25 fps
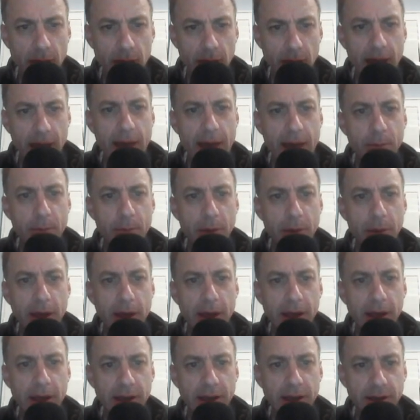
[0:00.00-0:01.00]

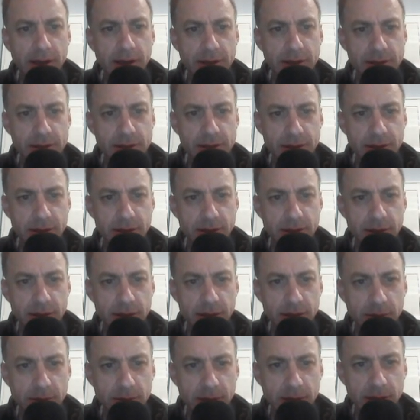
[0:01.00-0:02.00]
Apaid is good, I
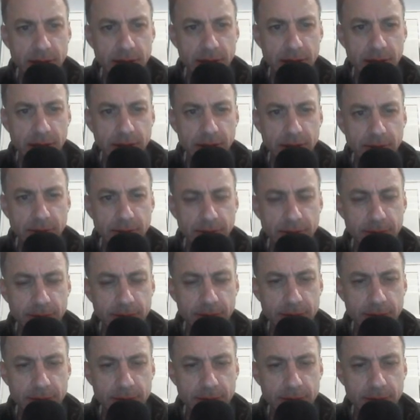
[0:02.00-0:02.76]
believe.